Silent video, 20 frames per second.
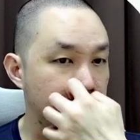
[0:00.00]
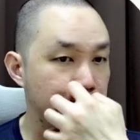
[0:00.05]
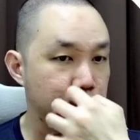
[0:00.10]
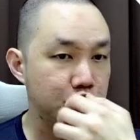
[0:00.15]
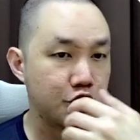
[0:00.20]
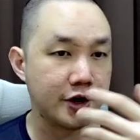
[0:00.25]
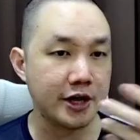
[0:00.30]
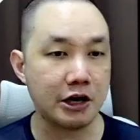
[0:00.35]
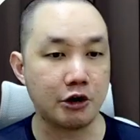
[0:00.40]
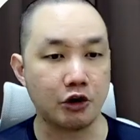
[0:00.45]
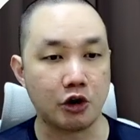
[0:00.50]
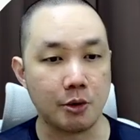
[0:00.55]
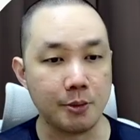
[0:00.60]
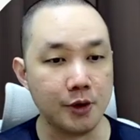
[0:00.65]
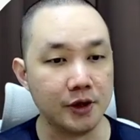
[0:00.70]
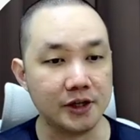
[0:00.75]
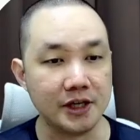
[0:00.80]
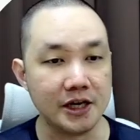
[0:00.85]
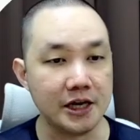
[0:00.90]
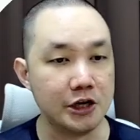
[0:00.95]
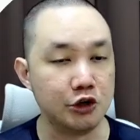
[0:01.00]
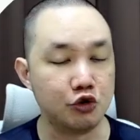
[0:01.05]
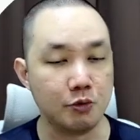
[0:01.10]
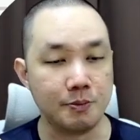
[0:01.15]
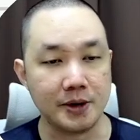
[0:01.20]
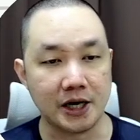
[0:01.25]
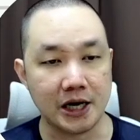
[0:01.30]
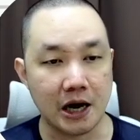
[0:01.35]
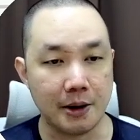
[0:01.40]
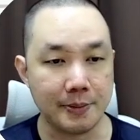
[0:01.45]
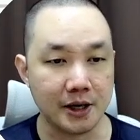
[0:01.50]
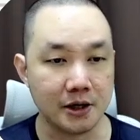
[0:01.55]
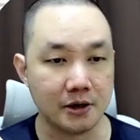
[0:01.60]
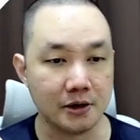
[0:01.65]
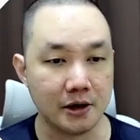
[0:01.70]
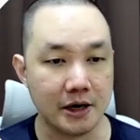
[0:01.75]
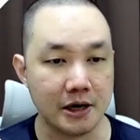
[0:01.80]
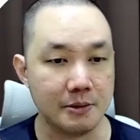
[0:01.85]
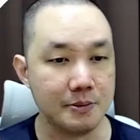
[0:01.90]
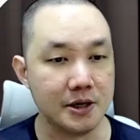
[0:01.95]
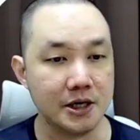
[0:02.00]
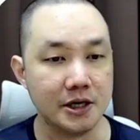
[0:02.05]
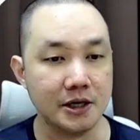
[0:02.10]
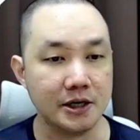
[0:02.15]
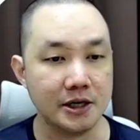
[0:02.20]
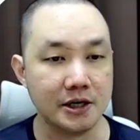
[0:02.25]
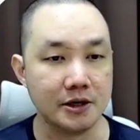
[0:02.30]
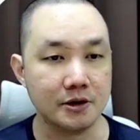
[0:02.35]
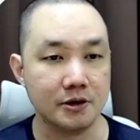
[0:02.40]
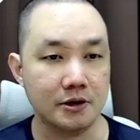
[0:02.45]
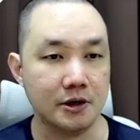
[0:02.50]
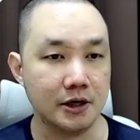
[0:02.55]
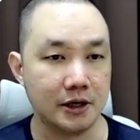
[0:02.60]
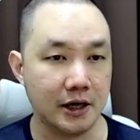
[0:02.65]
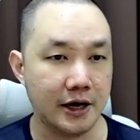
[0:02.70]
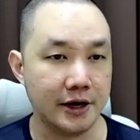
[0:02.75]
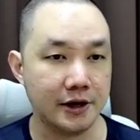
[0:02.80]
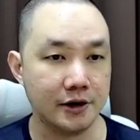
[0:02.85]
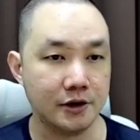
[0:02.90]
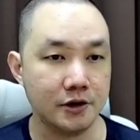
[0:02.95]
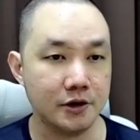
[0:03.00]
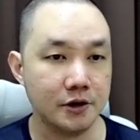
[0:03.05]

joining our community into becoming an immediately a client.